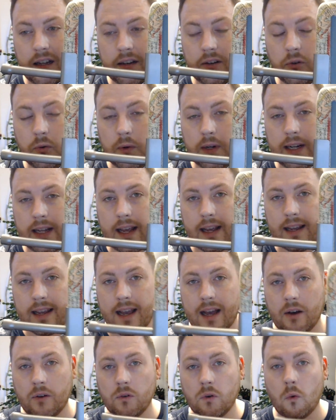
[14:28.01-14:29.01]
28
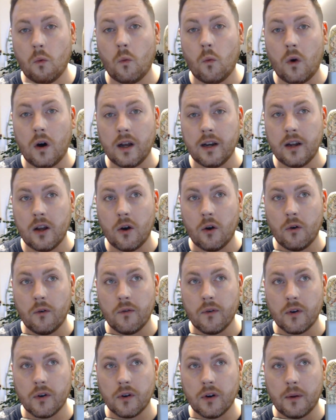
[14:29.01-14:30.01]
count
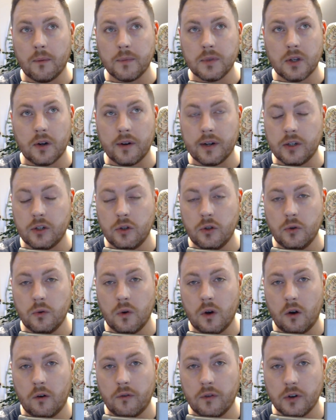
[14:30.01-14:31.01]

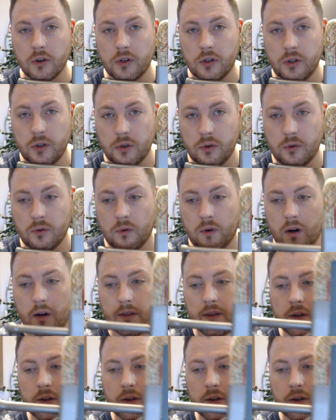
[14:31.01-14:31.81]
2/2 on the